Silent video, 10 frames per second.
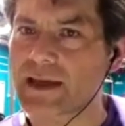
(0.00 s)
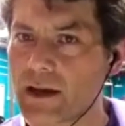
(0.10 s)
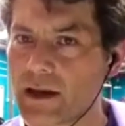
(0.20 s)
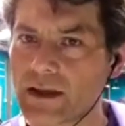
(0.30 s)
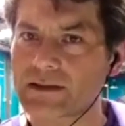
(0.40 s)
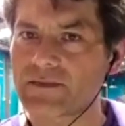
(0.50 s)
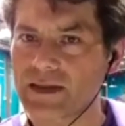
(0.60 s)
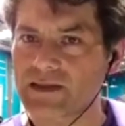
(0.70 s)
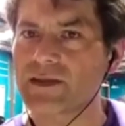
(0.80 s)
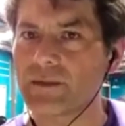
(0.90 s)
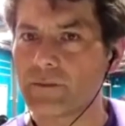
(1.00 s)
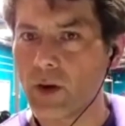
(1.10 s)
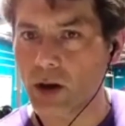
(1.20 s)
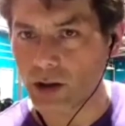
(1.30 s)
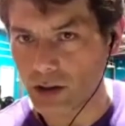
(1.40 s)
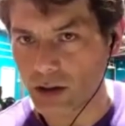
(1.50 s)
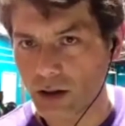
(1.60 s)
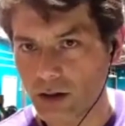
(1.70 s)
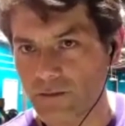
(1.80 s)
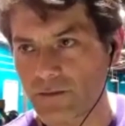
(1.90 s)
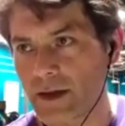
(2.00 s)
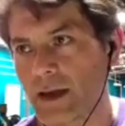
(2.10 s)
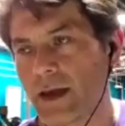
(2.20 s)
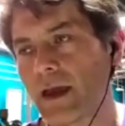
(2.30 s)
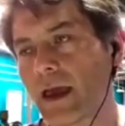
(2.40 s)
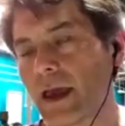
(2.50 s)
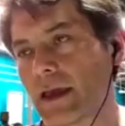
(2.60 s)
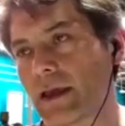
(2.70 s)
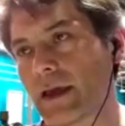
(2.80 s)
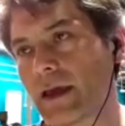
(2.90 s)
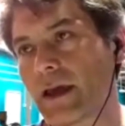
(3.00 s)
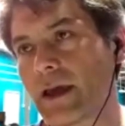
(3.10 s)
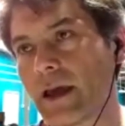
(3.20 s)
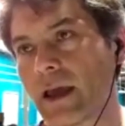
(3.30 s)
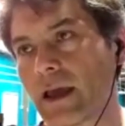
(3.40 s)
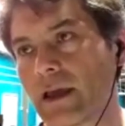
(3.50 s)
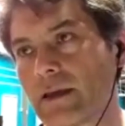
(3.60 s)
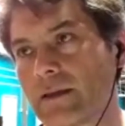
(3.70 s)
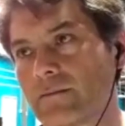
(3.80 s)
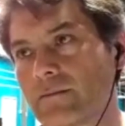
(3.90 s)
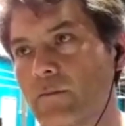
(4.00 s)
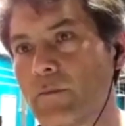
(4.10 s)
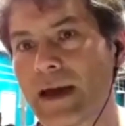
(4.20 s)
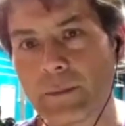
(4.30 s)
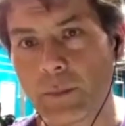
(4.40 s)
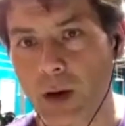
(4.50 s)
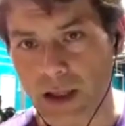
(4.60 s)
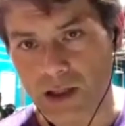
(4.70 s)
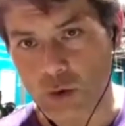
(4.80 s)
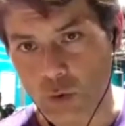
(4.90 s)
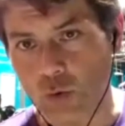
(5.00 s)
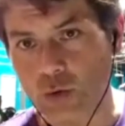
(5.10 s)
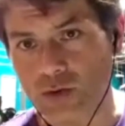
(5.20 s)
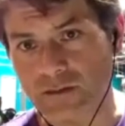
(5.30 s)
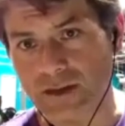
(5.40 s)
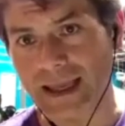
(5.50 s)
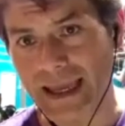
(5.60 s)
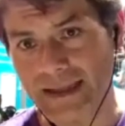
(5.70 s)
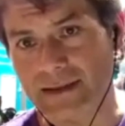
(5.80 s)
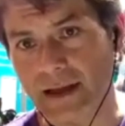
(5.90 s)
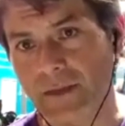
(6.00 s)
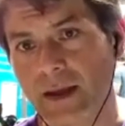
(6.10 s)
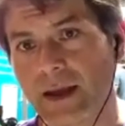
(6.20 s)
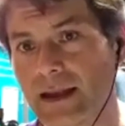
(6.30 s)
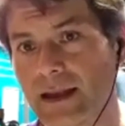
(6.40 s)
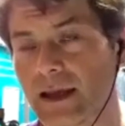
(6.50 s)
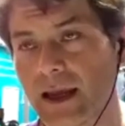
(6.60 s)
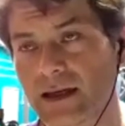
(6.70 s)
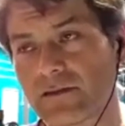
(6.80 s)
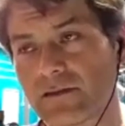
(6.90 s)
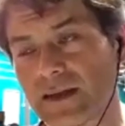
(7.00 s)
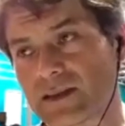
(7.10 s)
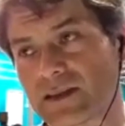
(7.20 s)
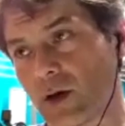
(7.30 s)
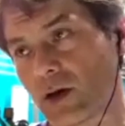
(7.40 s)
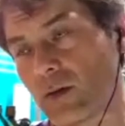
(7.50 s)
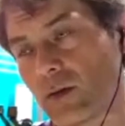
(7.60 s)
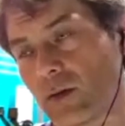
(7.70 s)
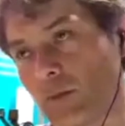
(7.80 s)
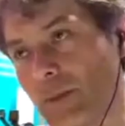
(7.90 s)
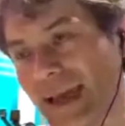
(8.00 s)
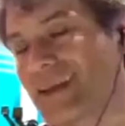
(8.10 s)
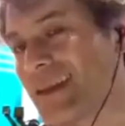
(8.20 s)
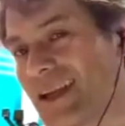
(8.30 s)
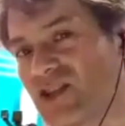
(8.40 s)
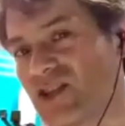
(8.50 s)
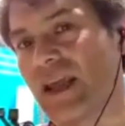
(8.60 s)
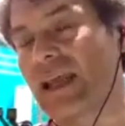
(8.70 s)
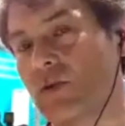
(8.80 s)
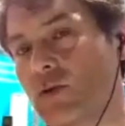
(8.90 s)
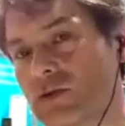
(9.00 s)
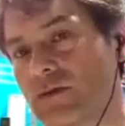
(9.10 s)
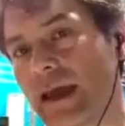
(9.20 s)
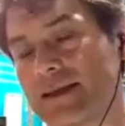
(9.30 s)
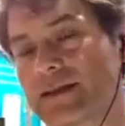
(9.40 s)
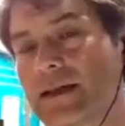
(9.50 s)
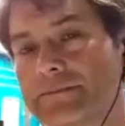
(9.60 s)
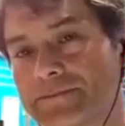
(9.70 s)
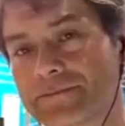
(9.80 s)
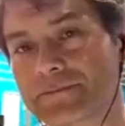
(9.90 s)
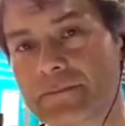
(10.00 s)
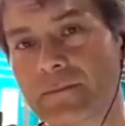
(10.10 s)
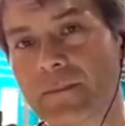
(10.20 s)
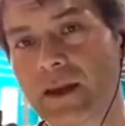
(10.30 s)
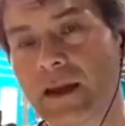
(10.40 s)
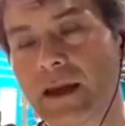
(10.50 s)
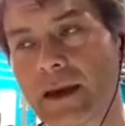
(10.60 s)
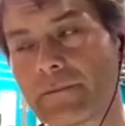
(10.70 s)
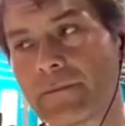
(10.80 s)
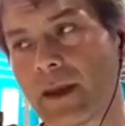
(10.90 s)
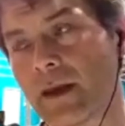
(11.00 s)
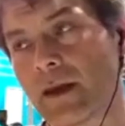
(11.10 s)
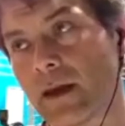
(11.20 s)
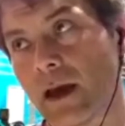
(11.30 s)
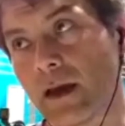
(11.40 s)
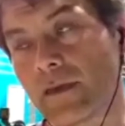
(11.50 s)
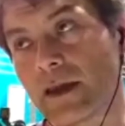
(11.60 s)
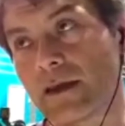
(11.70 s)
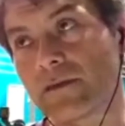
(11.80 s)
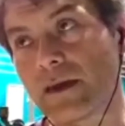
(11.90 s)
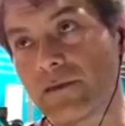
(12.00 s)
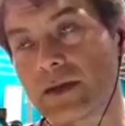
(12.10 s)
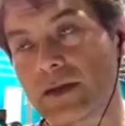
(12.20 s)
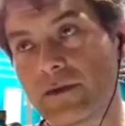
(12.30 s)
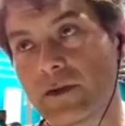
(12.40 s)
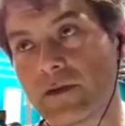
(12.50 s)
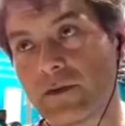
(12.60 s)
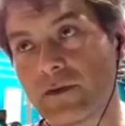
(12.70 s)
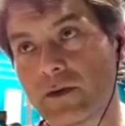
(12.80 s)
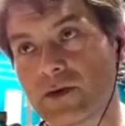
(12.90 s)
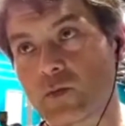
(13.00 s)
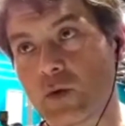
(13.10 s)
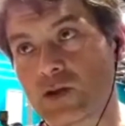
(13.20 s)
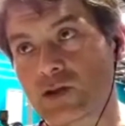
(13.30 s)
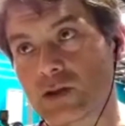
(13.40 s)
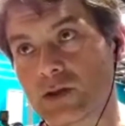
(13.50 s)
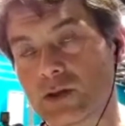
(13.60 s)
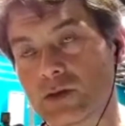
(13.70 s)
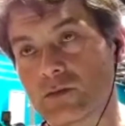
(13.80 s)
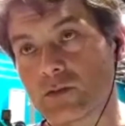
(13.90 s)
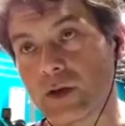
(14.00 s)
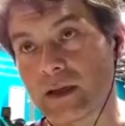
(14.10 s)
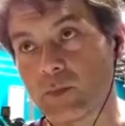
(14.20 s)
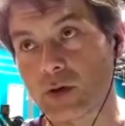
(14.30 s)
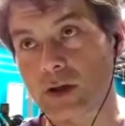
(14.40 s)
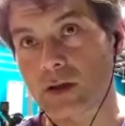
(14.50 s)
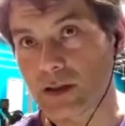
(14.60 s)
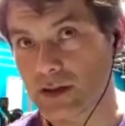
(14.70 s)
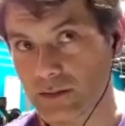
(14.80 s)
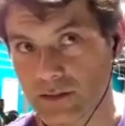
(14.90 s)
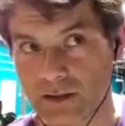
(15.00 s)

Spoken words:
the model of a metabolic cause of cancer. It actually fits the model better than a genetic cause of cancer. I think if some of your viewers want to read a book that's